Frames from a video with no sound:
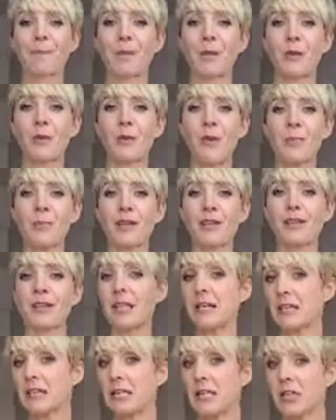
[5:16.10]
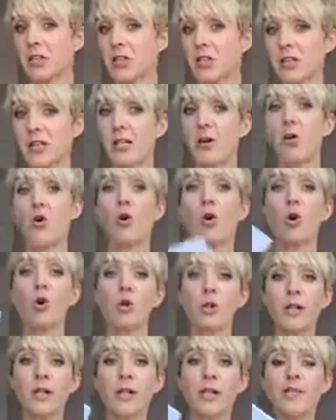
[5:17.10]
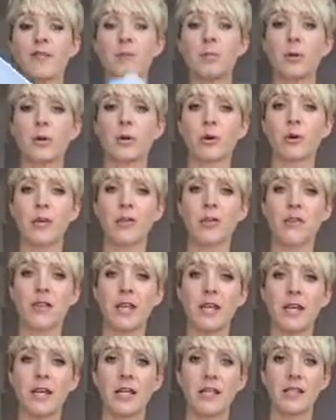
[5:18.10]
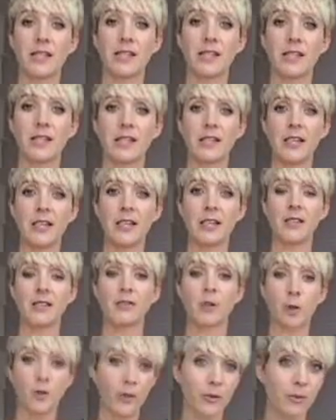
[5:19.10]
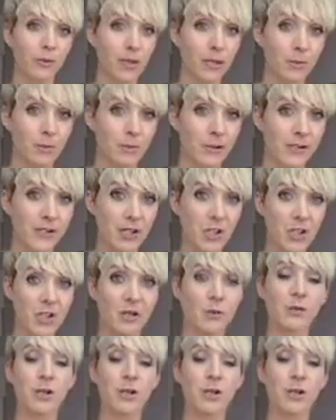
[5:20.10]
Women literally all gave birth in the lithotomy position,